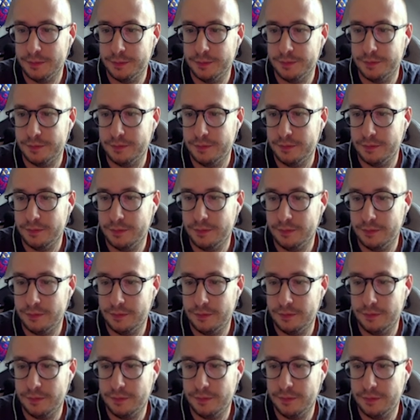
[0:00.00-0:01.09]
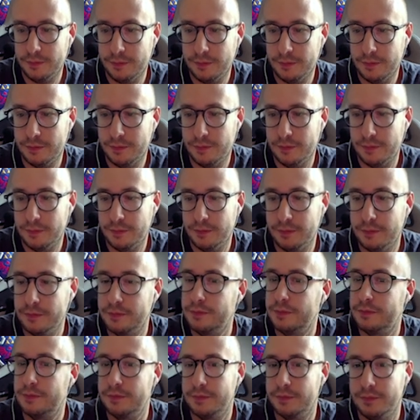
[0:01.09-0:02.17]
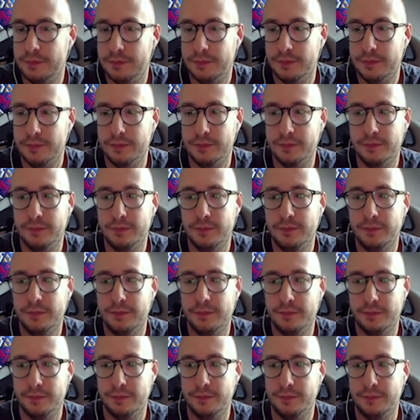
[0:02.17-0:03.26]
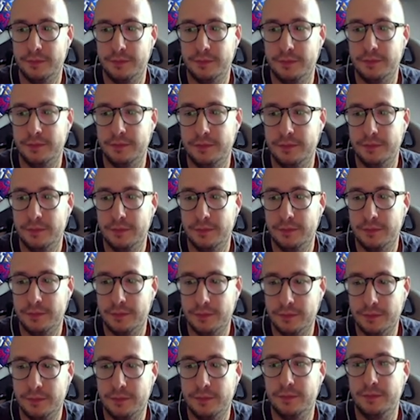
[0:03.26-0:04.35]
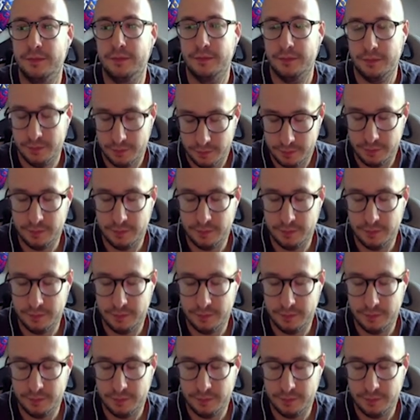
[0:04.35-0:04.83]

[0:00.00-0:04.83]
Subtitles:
The person shown says nothing.